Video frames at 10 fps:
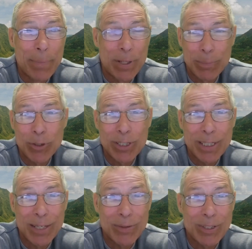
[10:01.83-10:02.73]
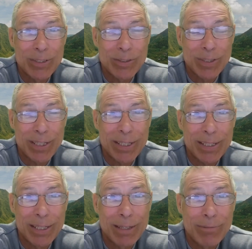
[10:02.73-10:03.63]
But I'm looking at these
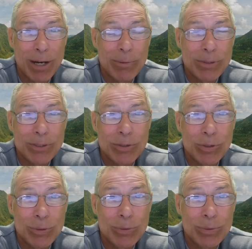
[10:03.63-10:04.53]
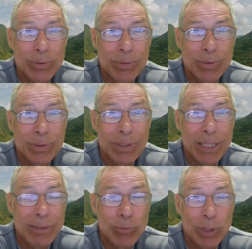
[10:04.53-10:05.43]
thinking, if I was to
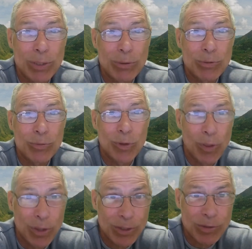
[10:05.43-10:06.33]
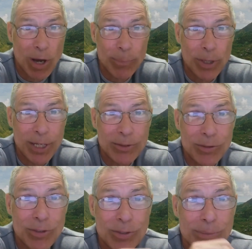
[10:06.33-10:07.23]
leave Windows for this operating
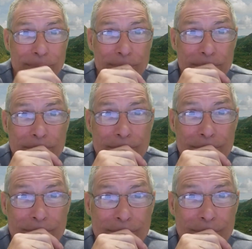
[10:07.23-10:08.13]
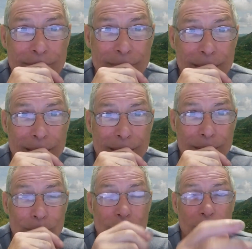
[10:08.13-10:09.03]
system?
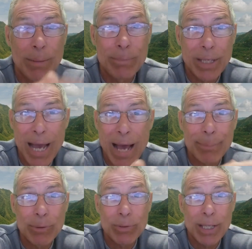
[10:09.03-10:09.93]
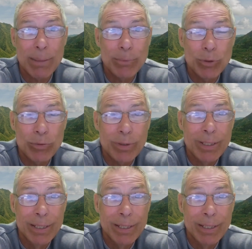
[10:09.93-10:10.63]
Would I be happy with that move?